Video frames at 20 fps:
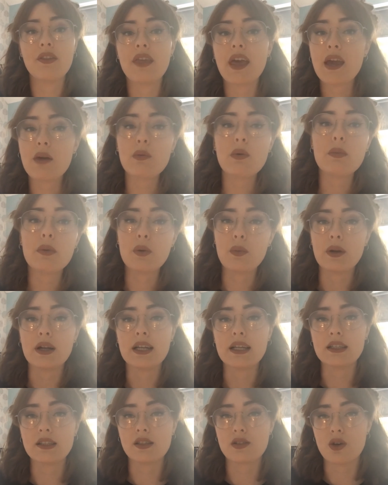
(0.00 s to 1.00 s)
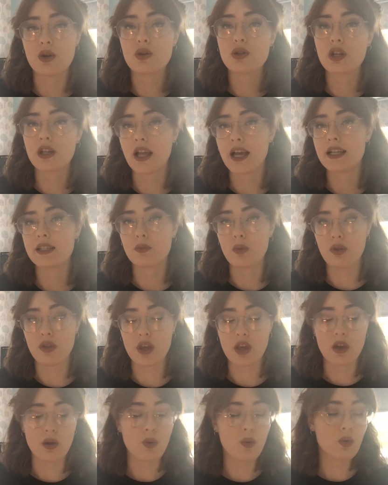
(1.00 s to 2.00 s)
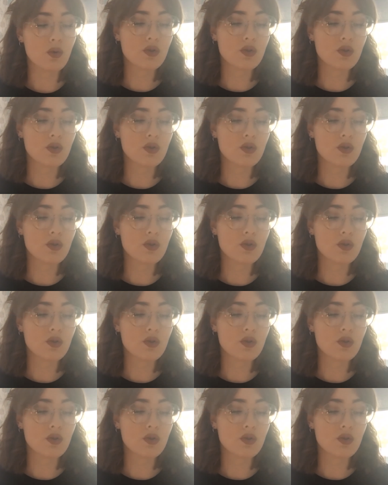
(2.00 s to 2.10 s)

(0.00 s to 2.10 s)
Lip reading: they will be willing to socialise with you.